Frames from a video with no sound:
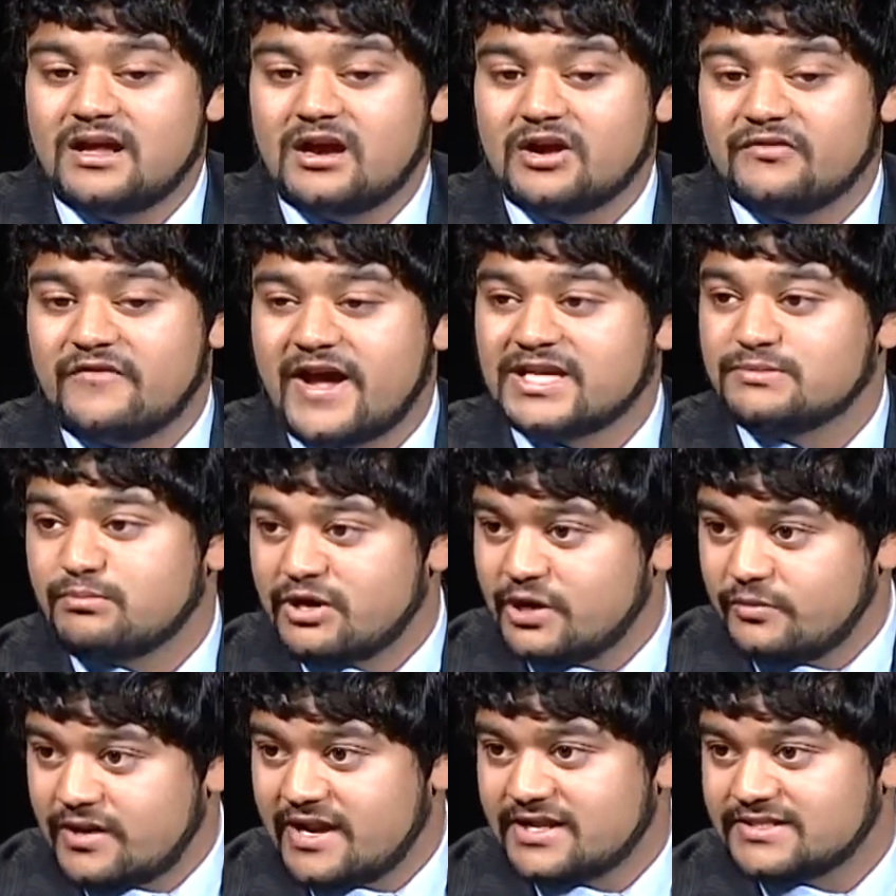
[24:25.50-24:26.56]
our fast break
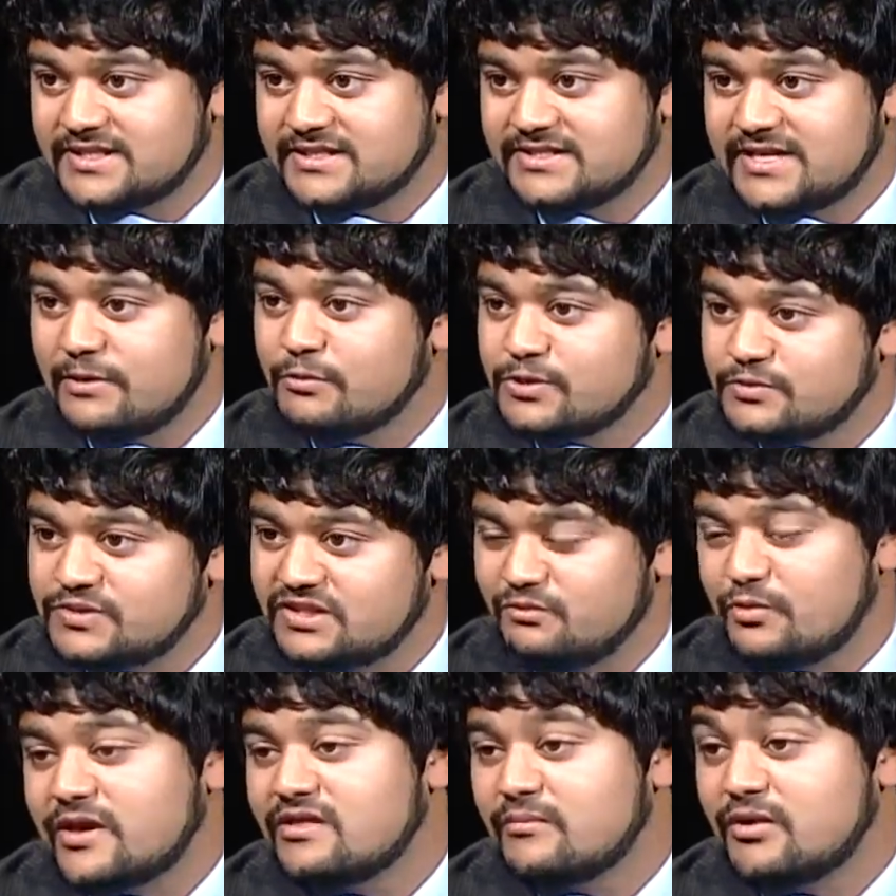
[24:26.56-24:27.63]
would end at sunset, which was
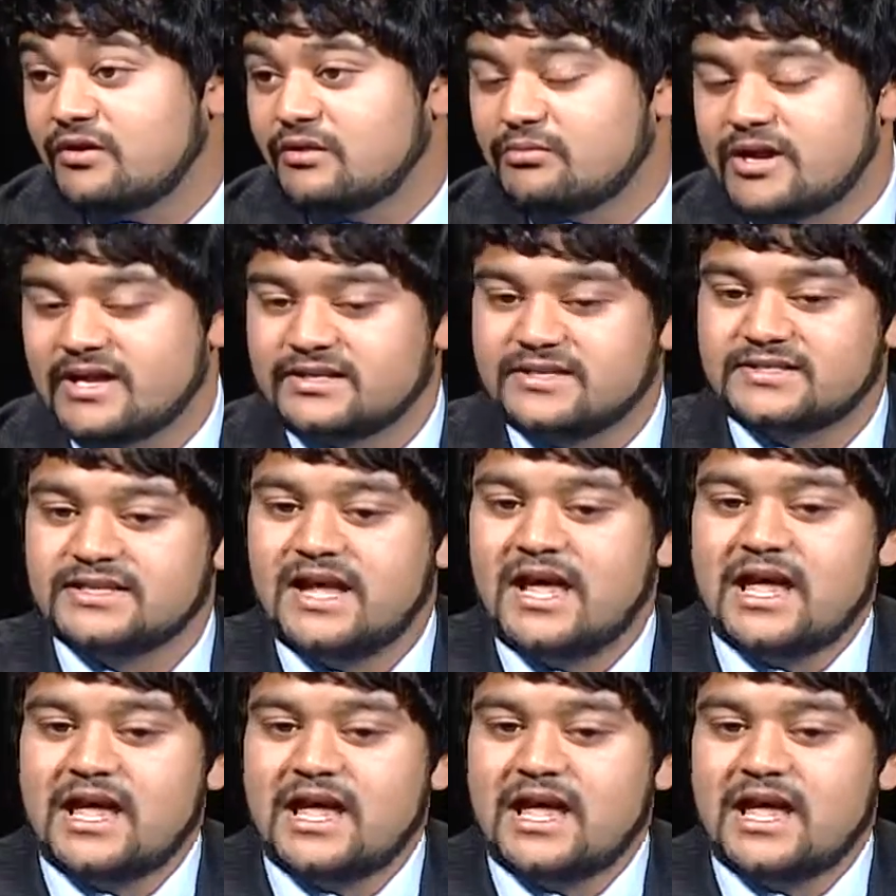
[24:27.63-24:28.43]
right in the middle of practice.